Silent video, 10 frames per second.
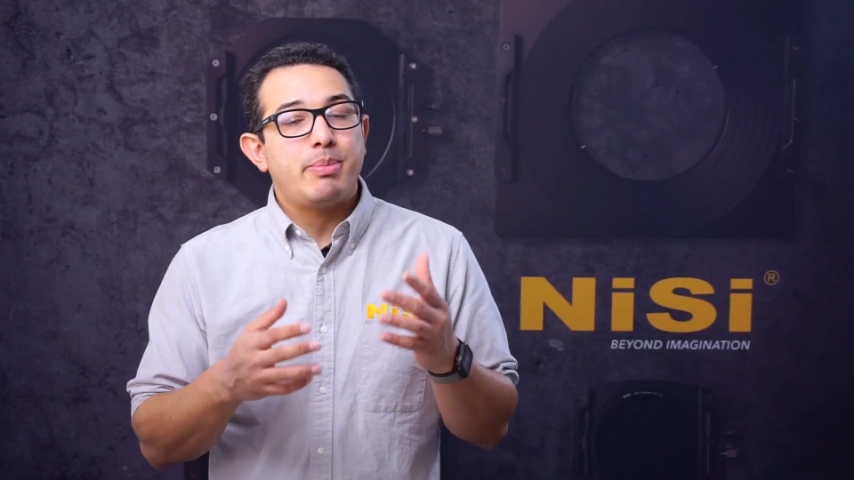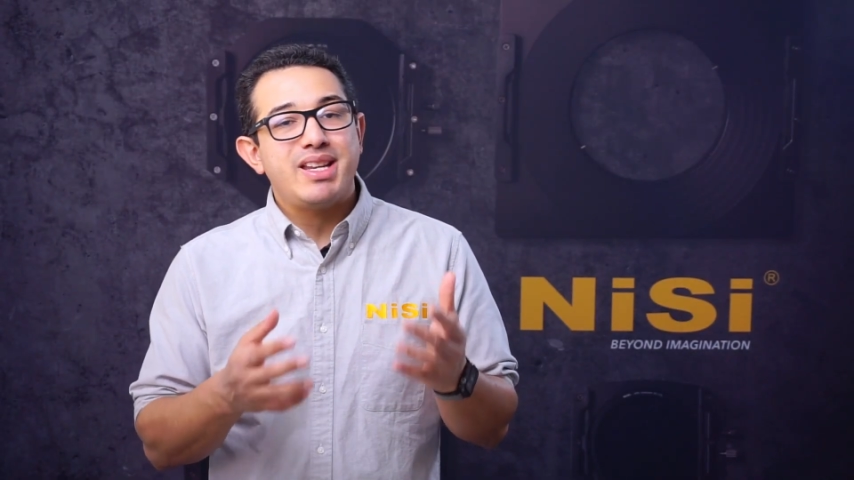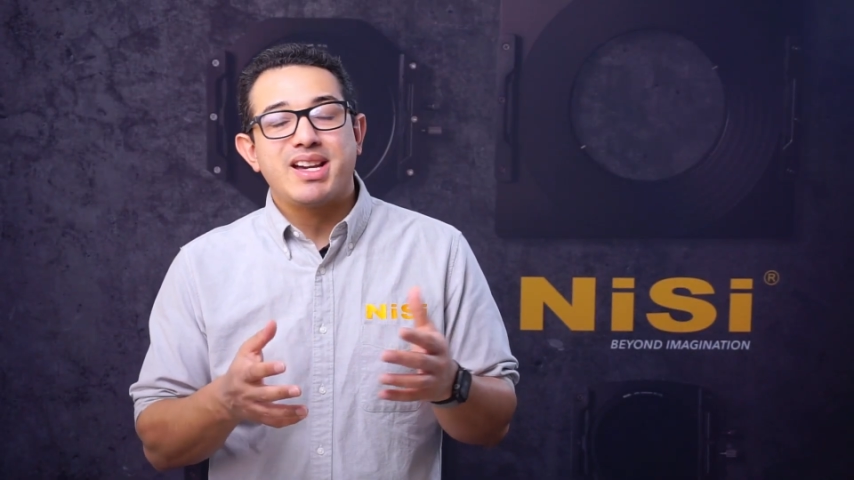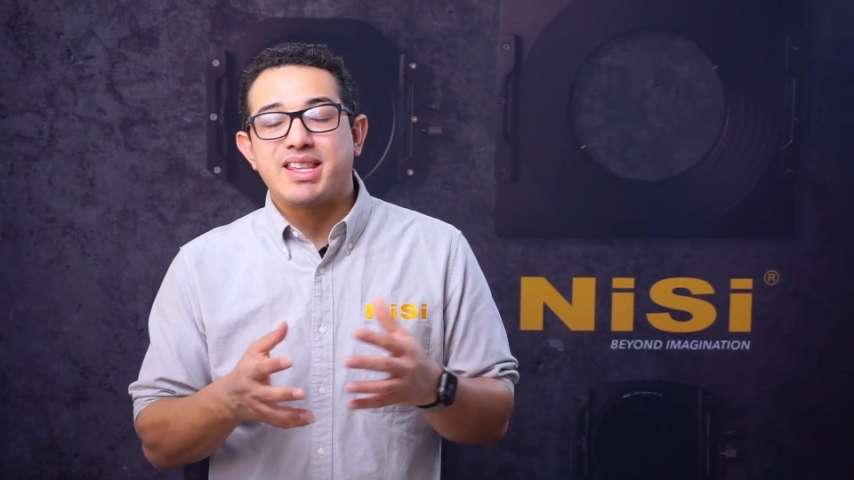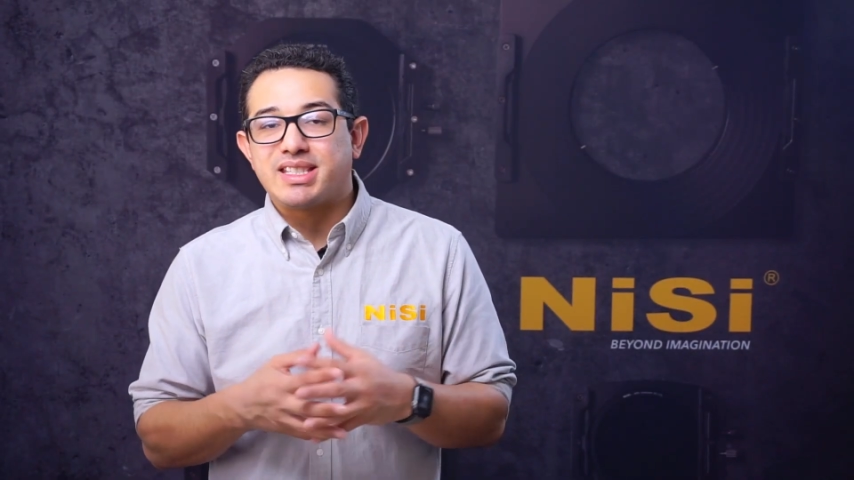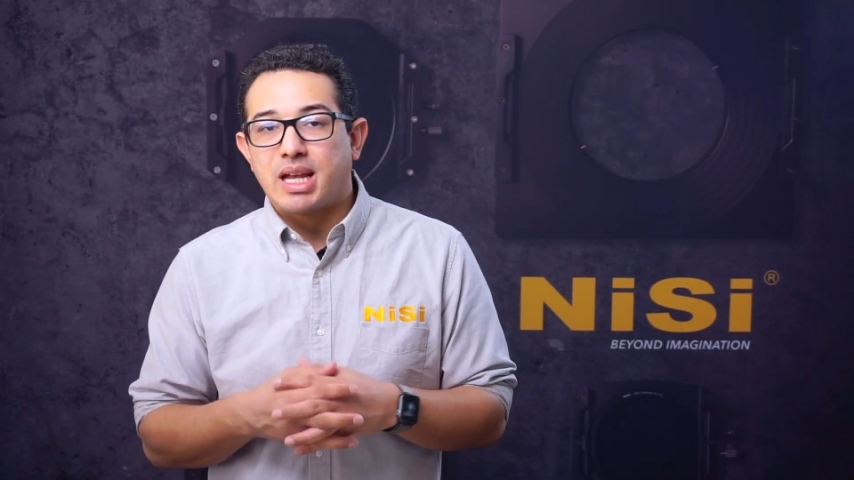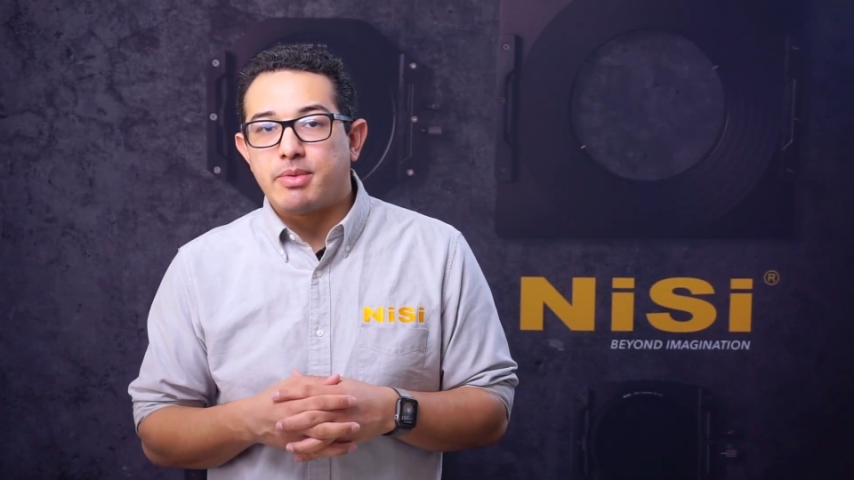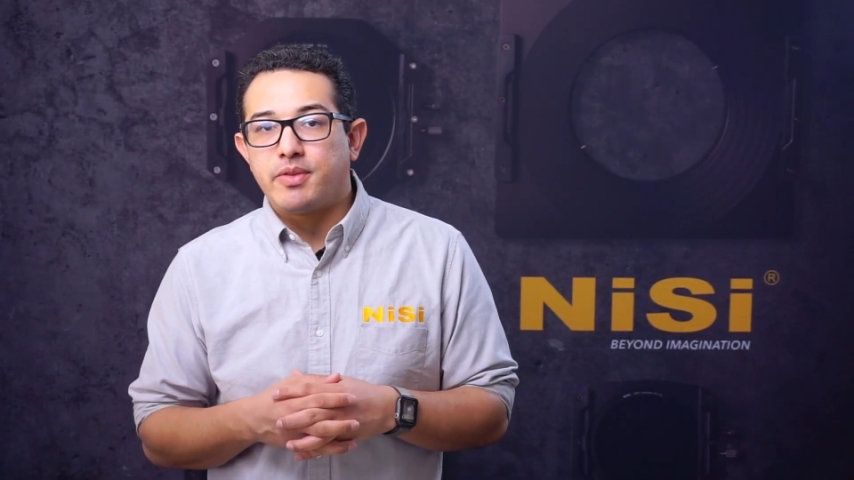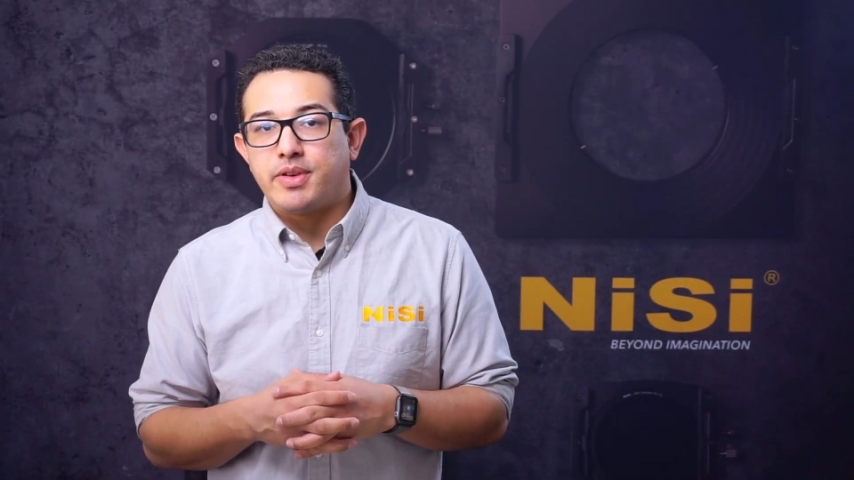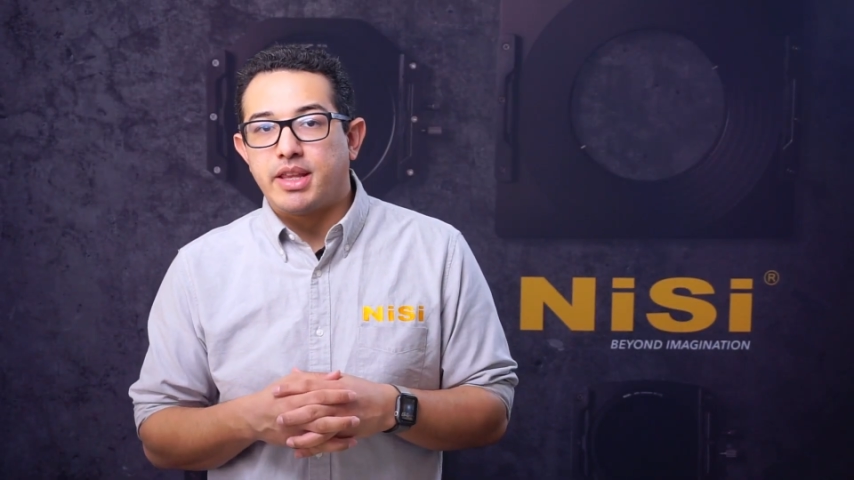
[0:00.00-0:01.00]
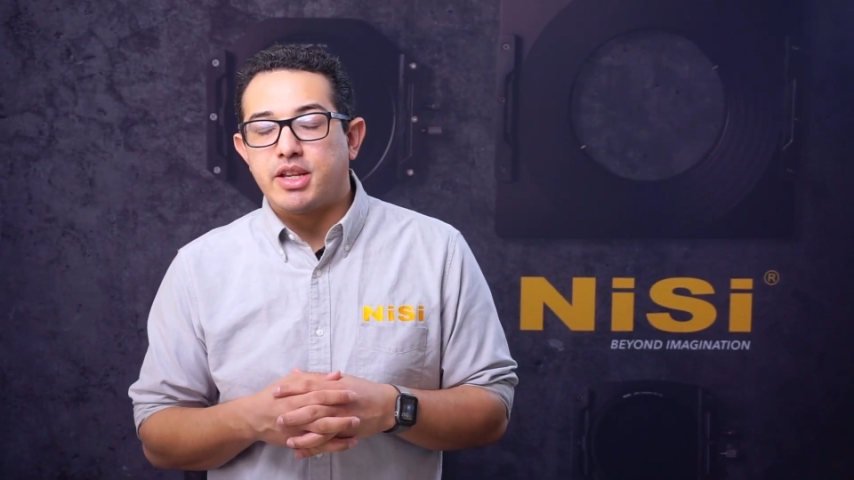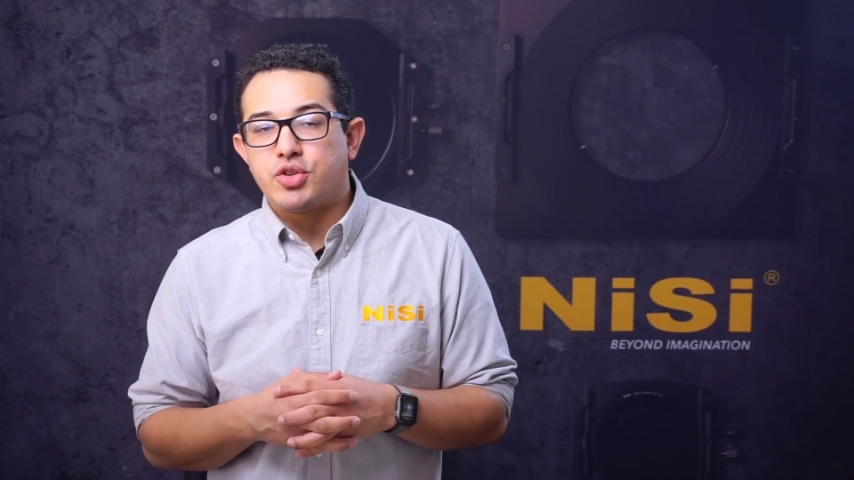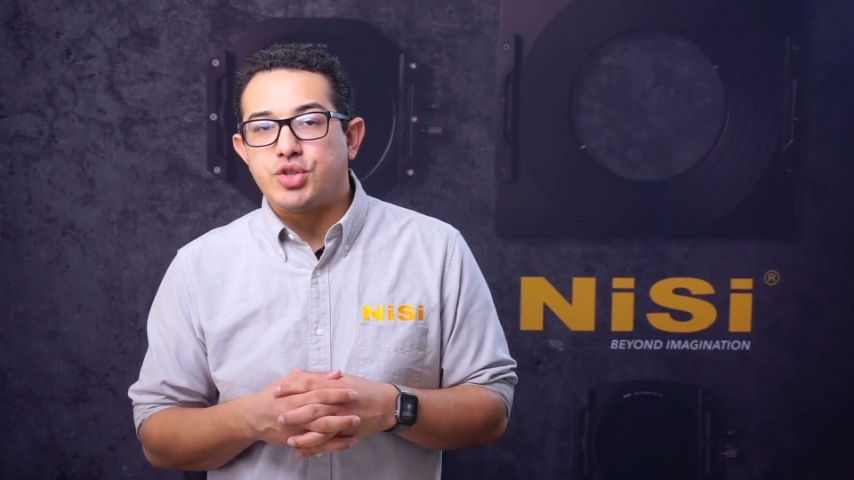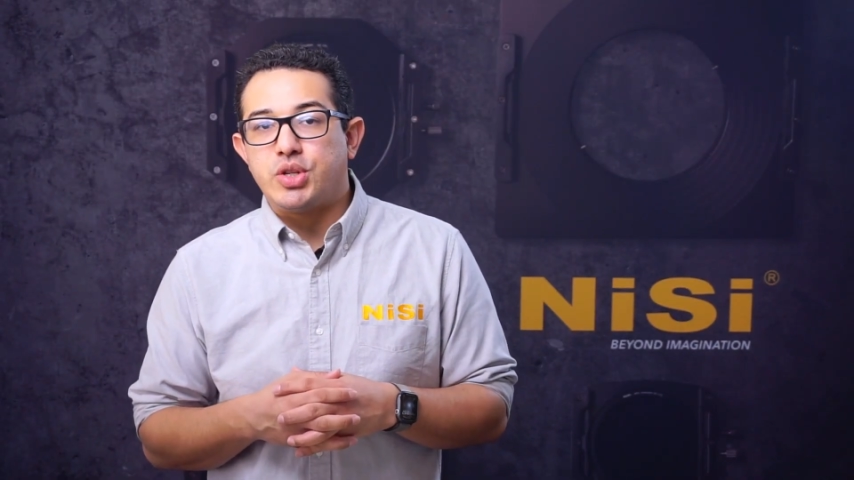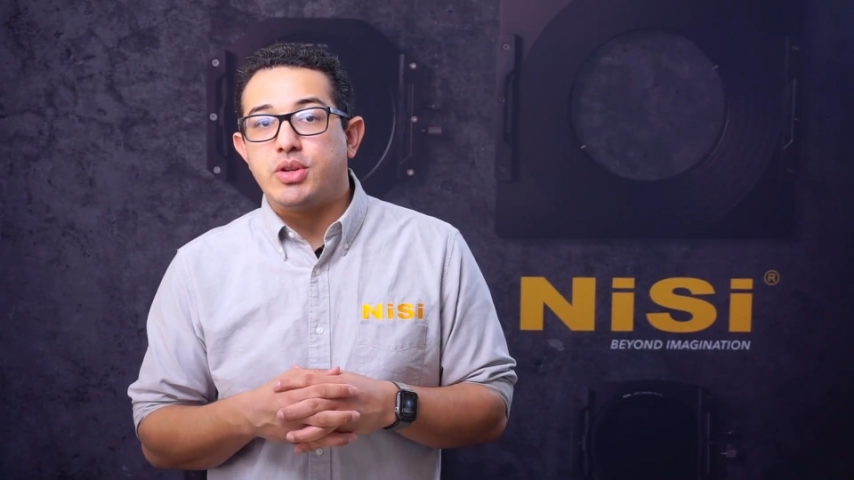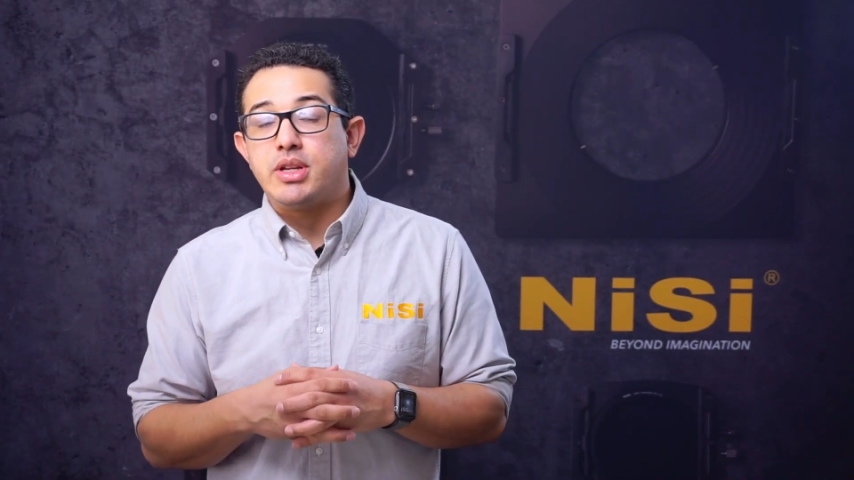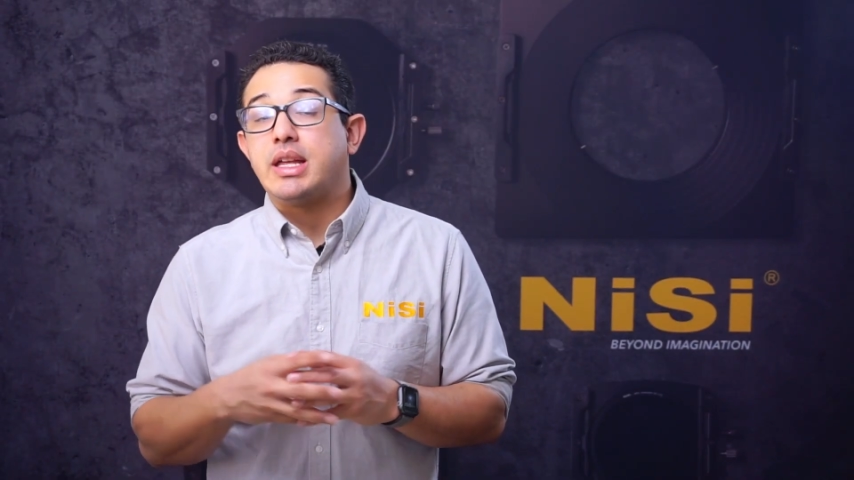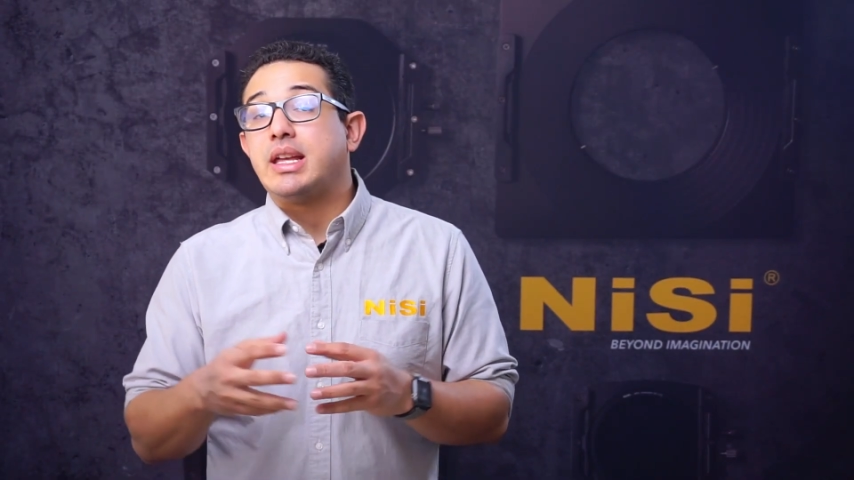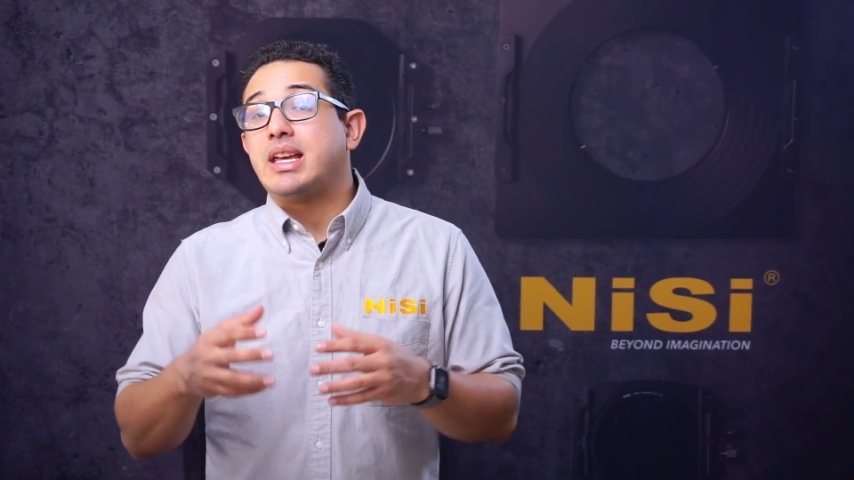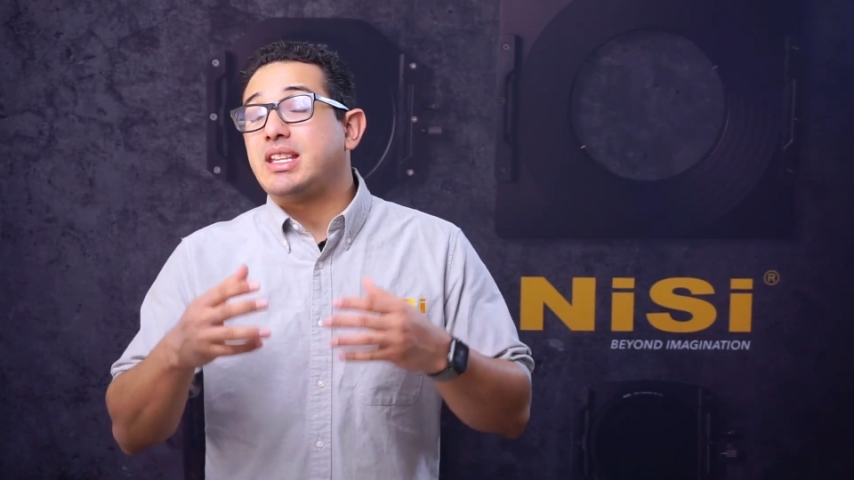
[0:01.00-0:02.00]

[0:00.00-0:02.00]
depending on the time of day that you're shooting